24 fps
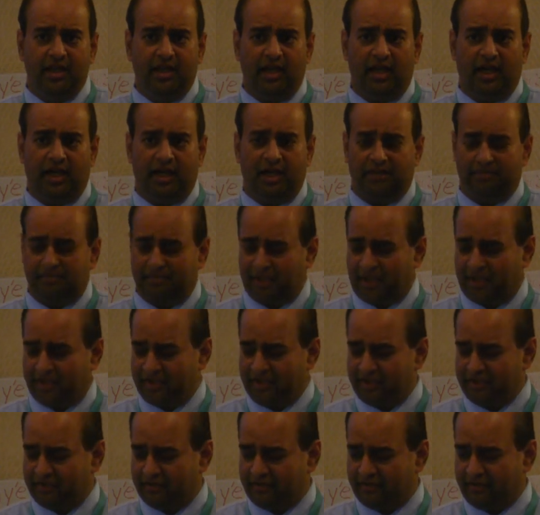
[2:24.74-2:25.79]
Um, I
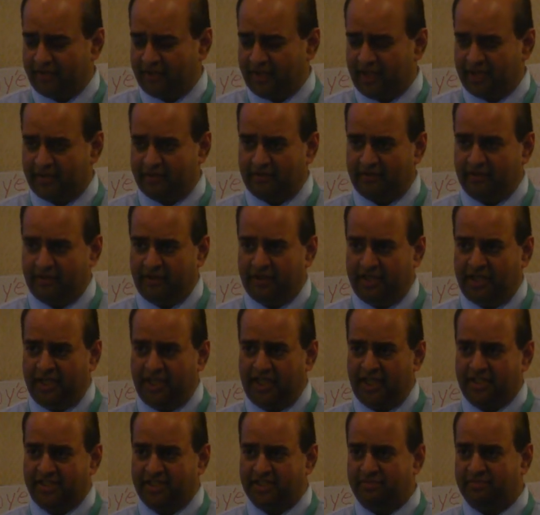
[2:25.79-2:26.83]
think that
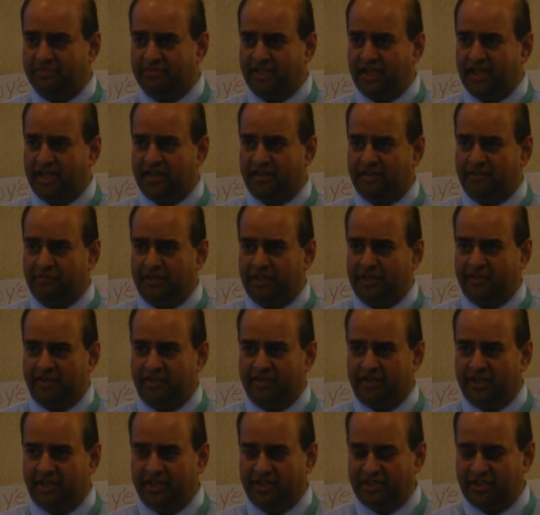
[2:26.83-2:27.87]
looking at some data that we had
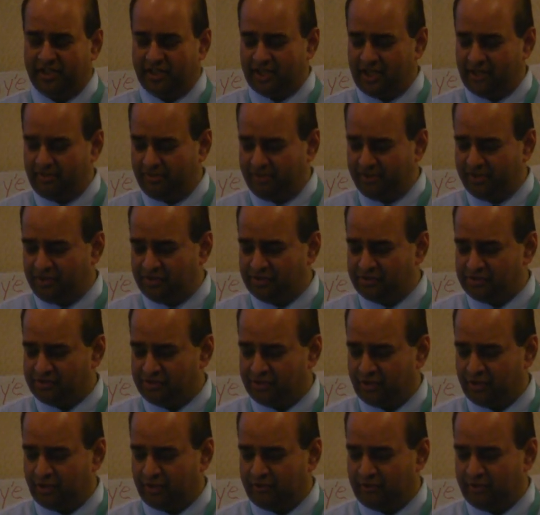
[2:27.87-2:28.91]
collected a couple years
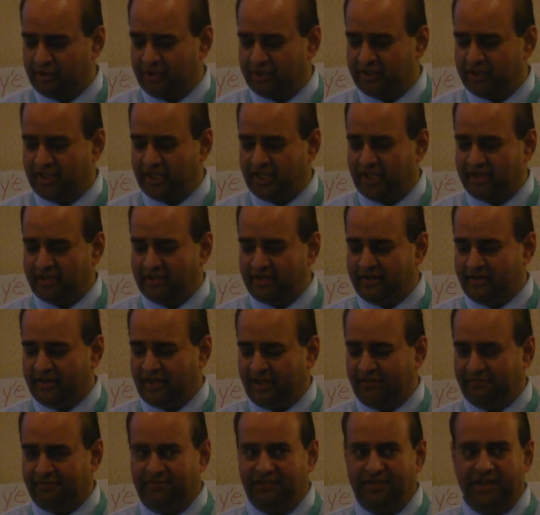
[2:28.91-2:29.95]
ago, we looked at,
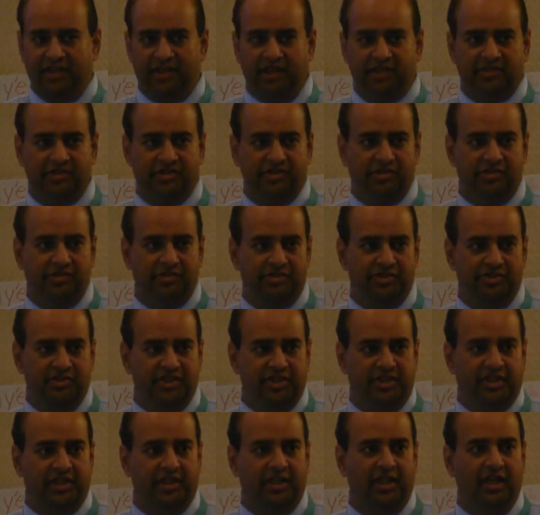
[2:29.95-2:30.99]
at feeding issues
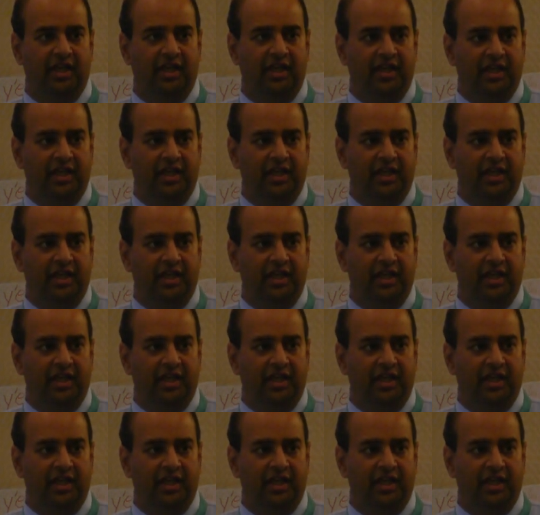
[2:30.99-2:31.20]
and,